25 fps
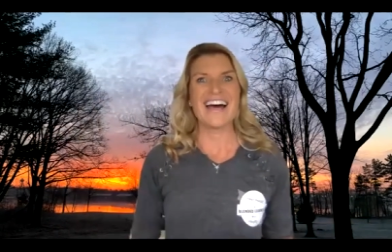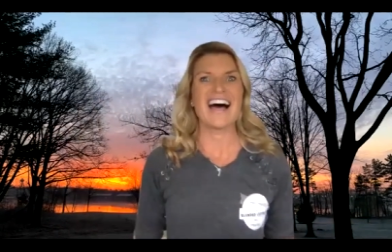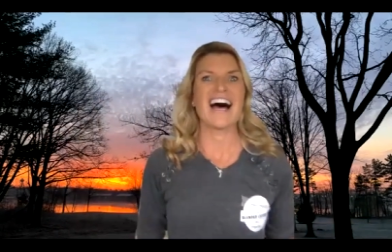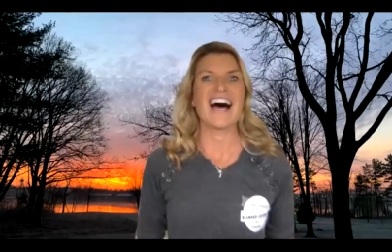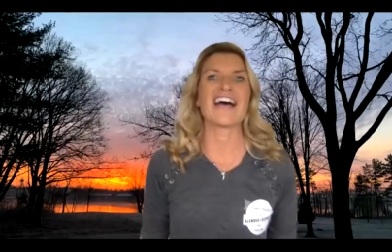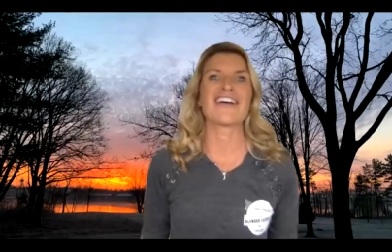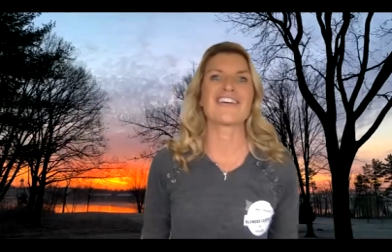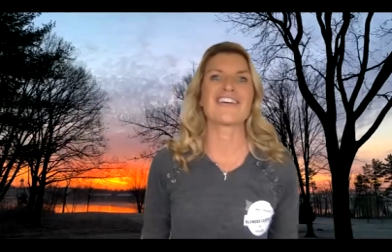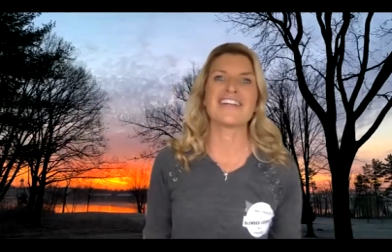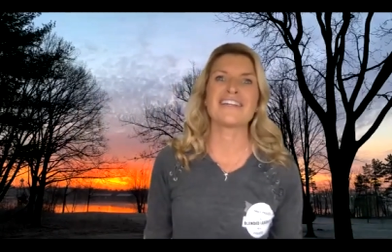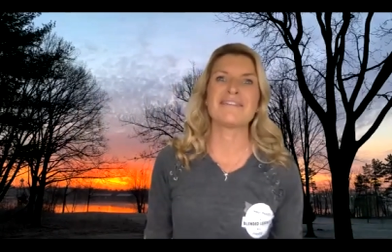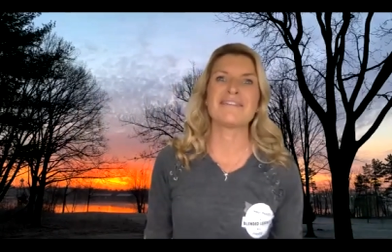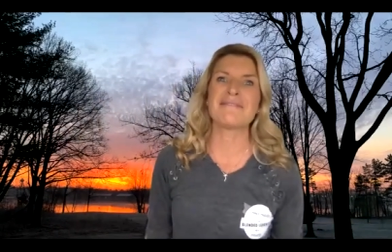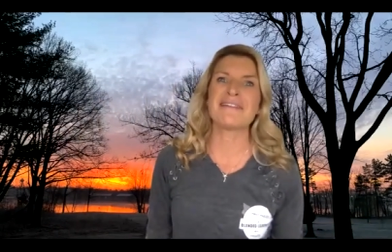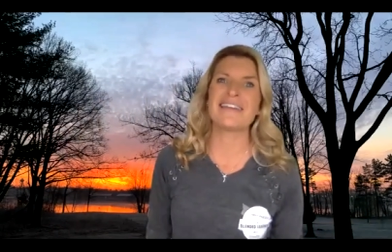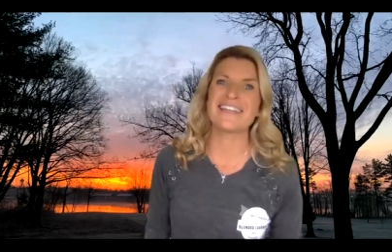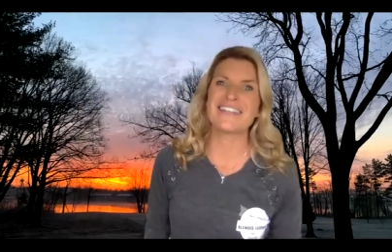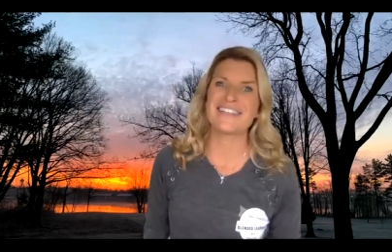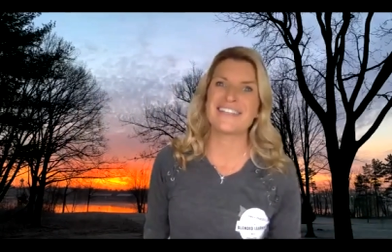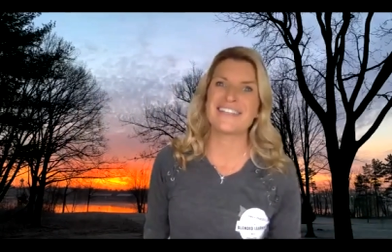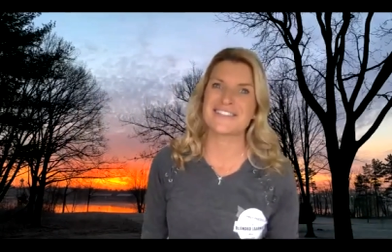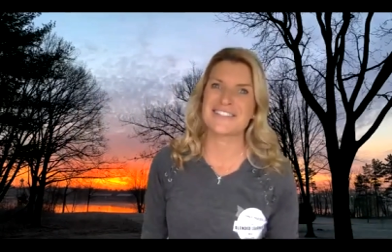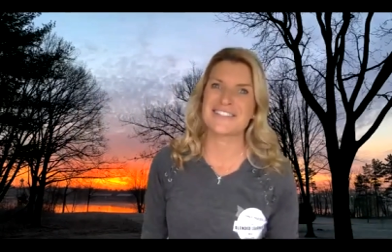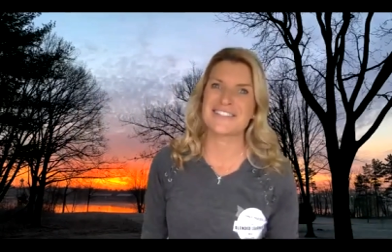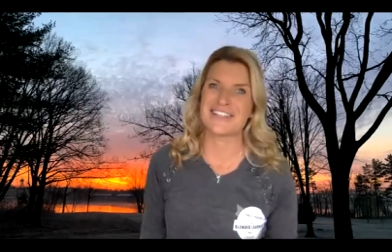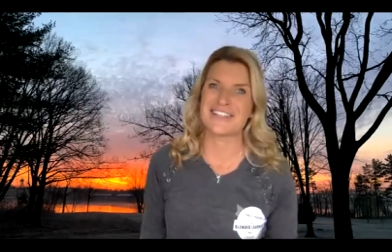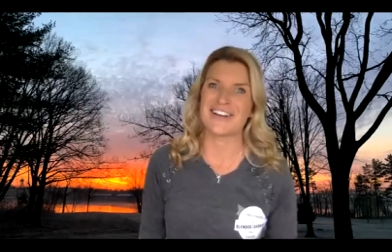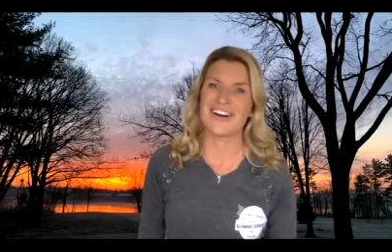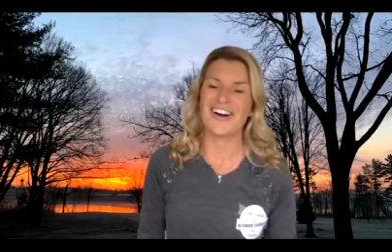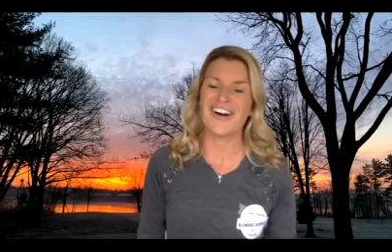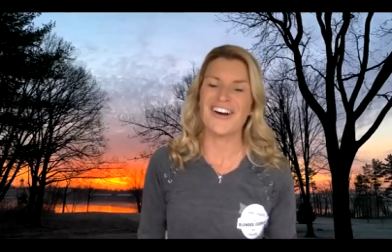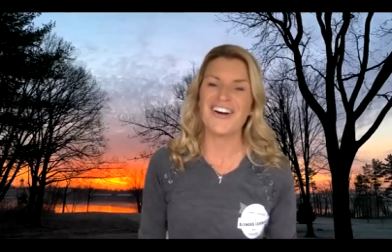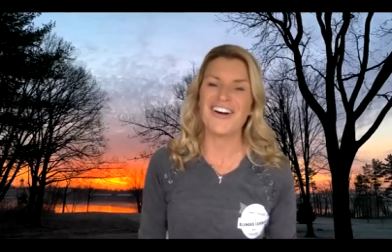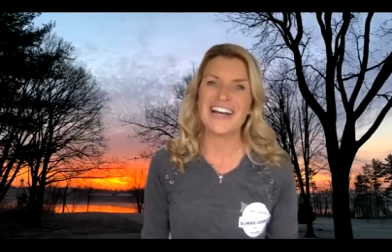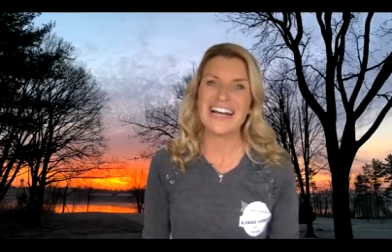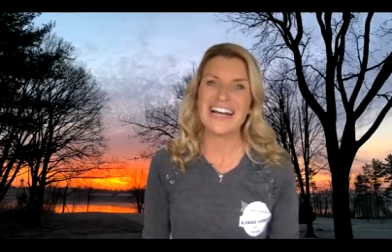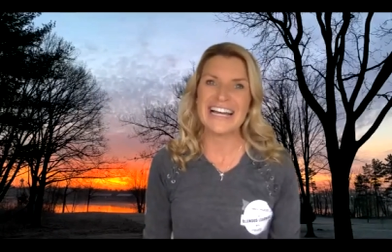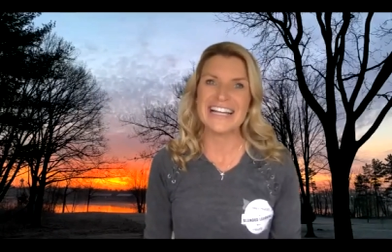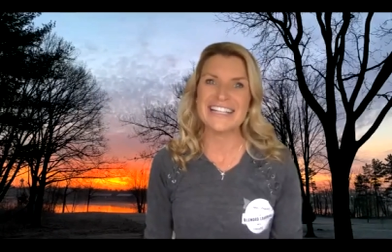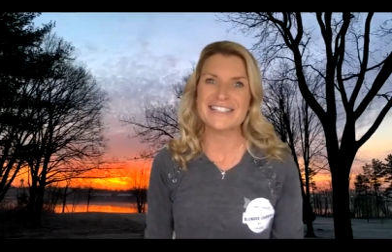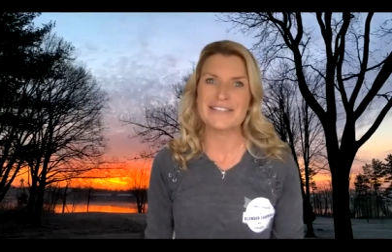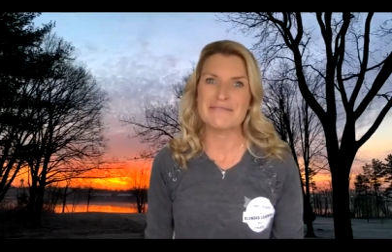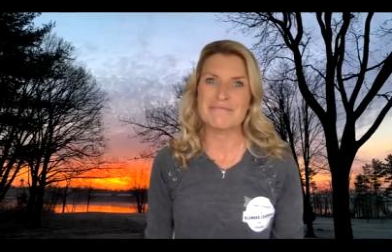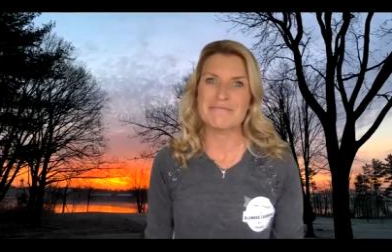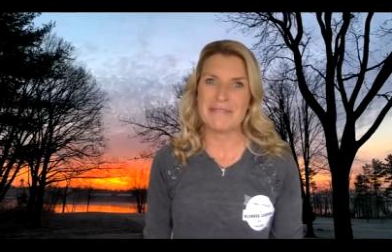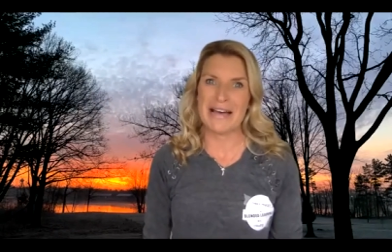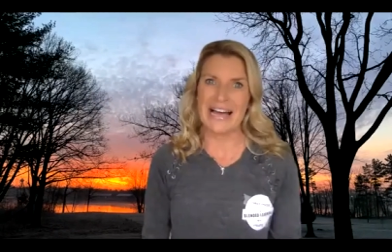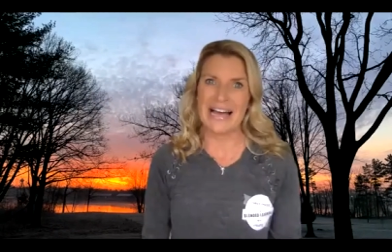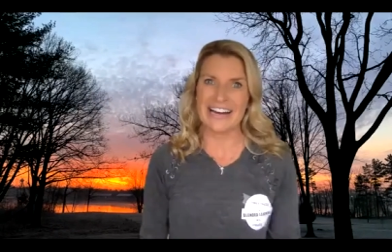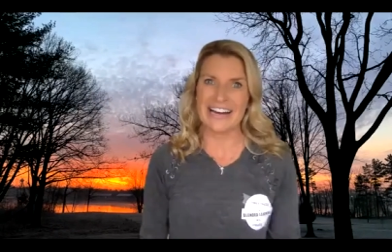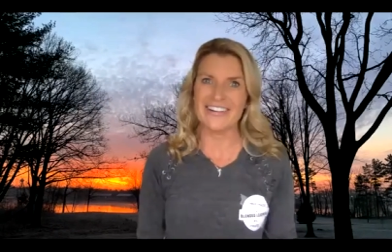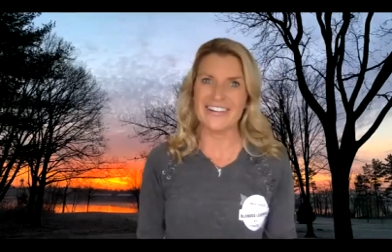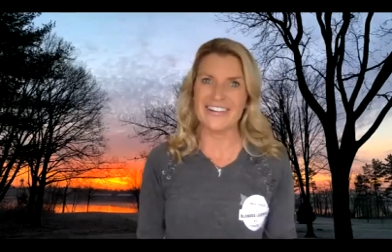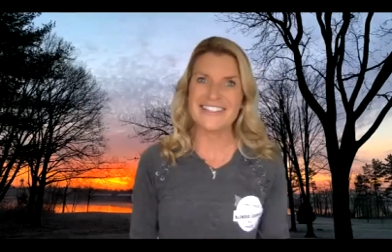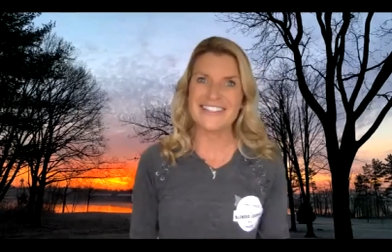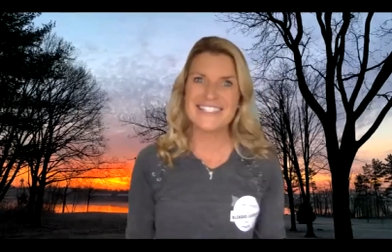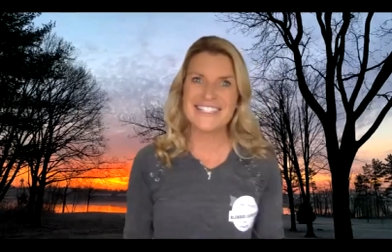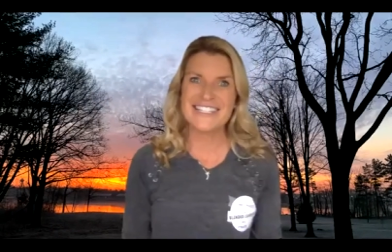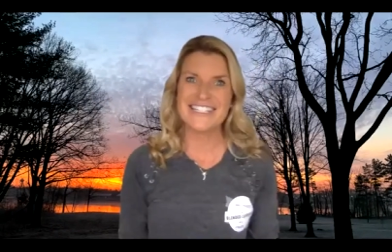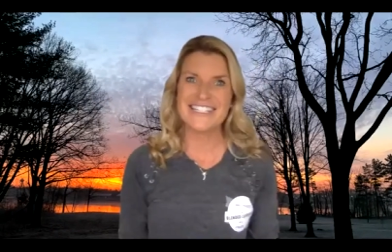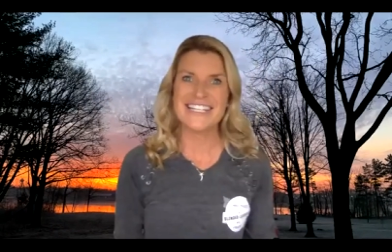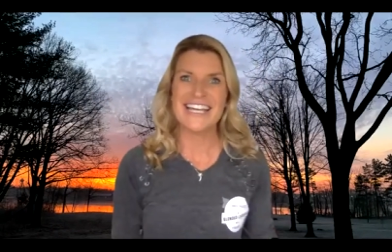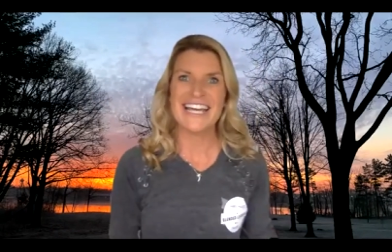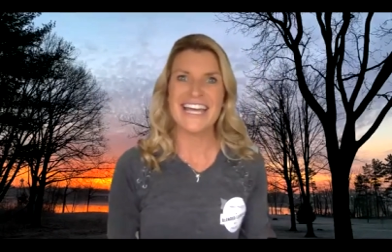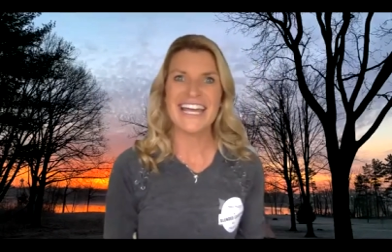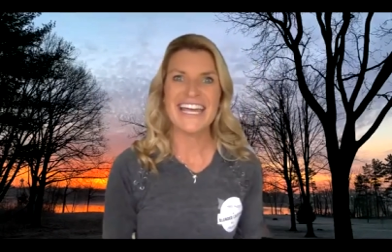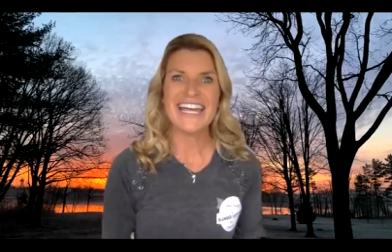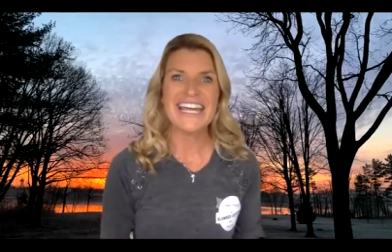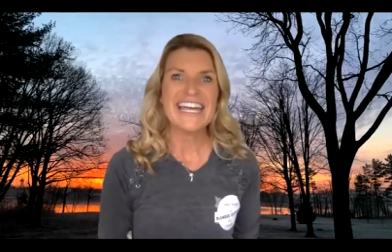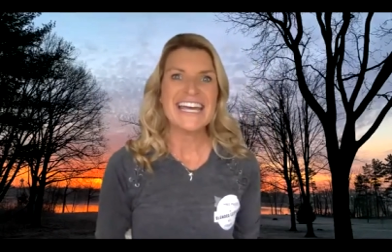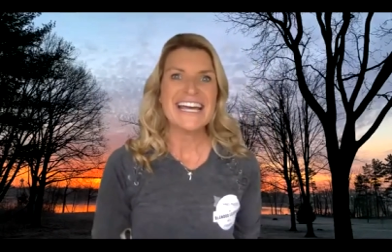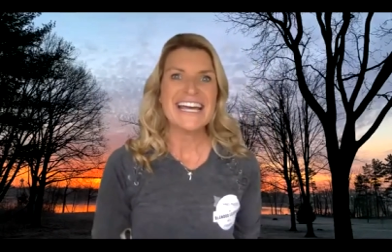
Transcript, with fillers: I'm going to be using all kinds of backgrounds today